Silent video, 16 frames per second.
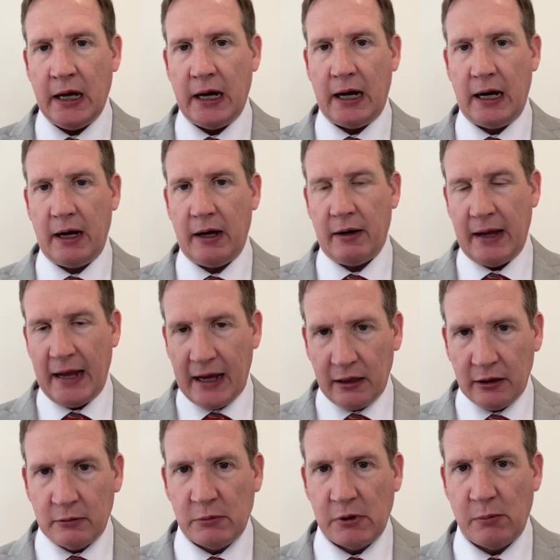
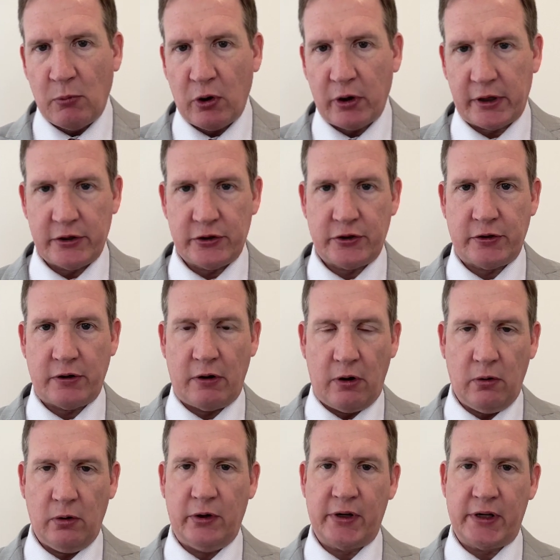Alamo Mortgage
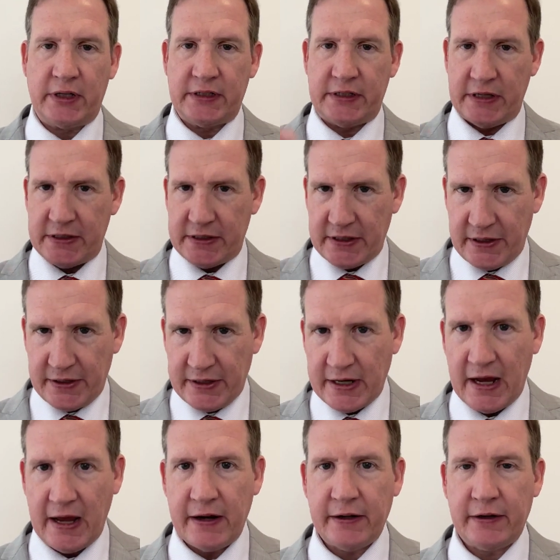Holdings is a
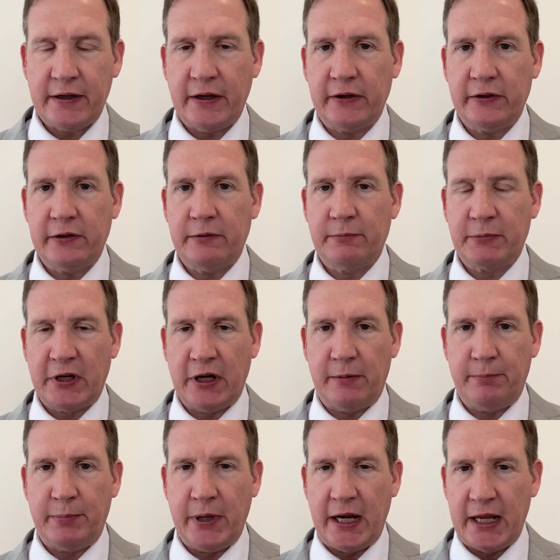United Kingdom
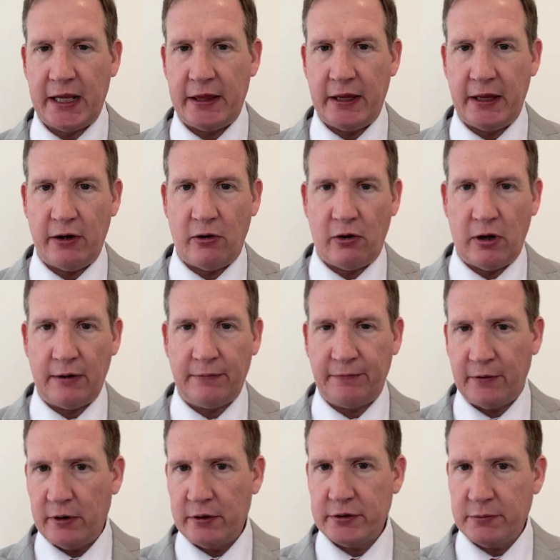company that
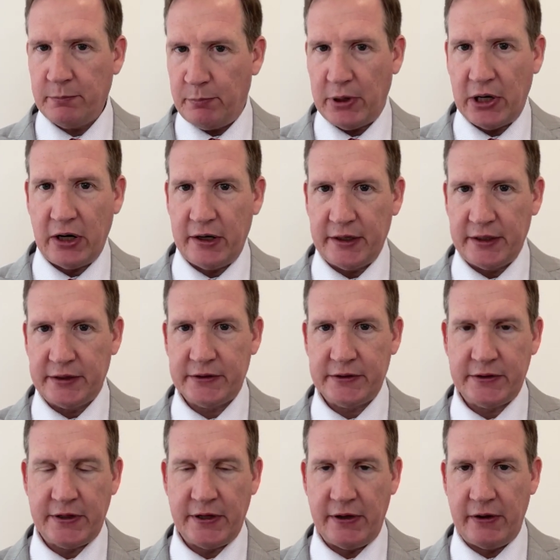offers
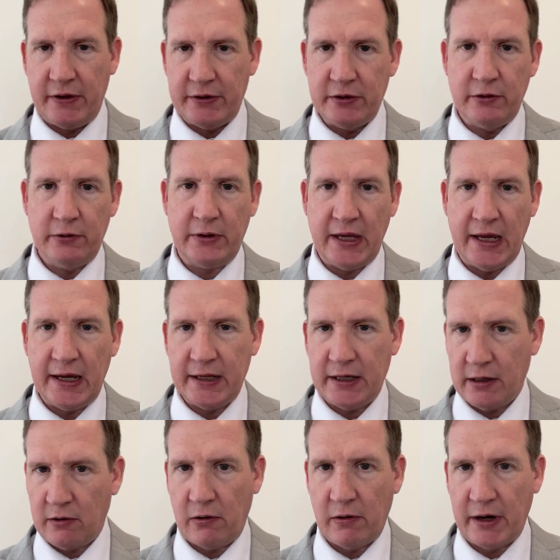bonds to
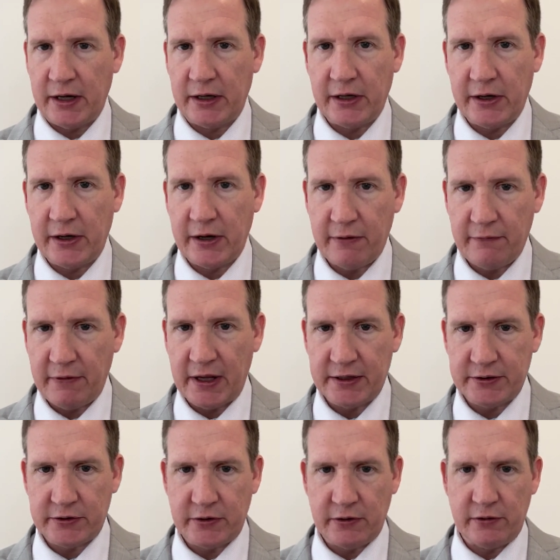UK accredited
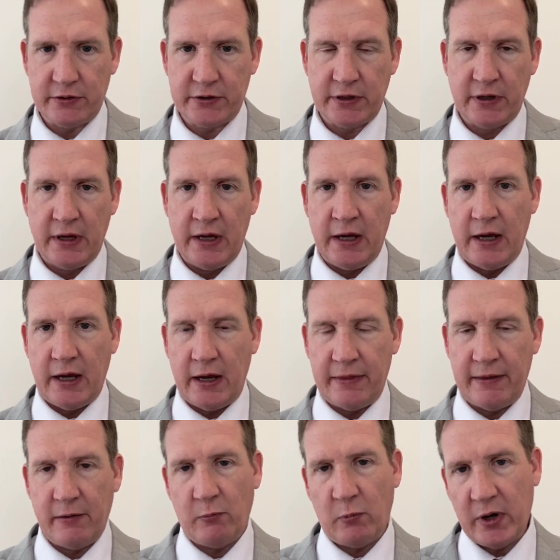investors,
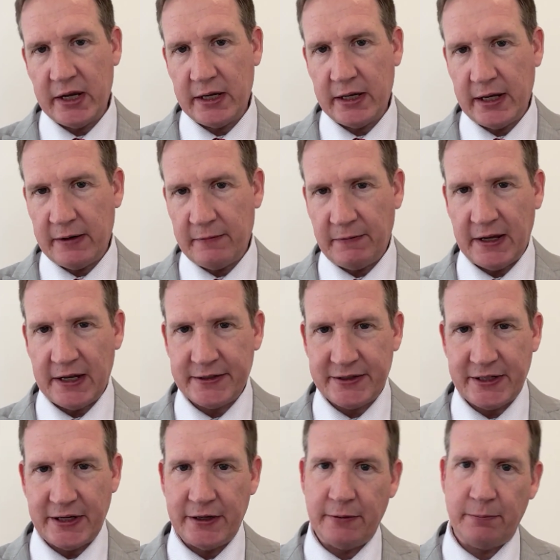and then we
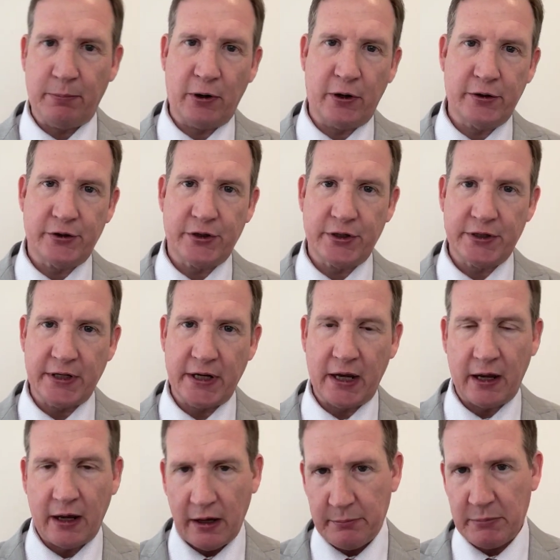invest into
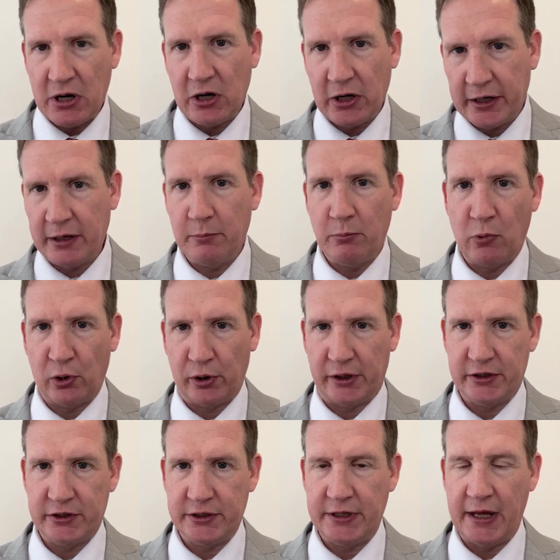purchasing American
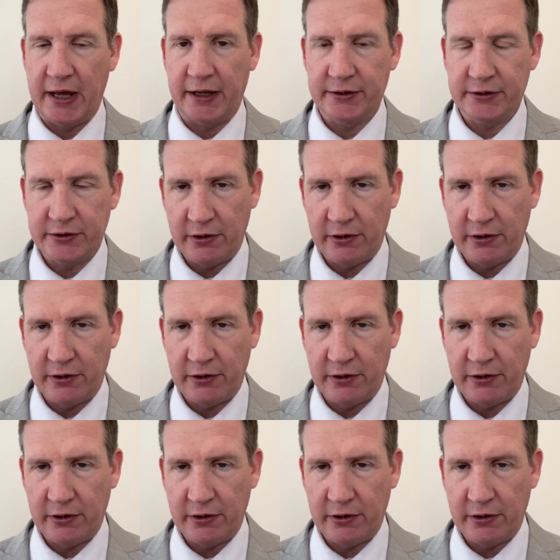mortgage debt.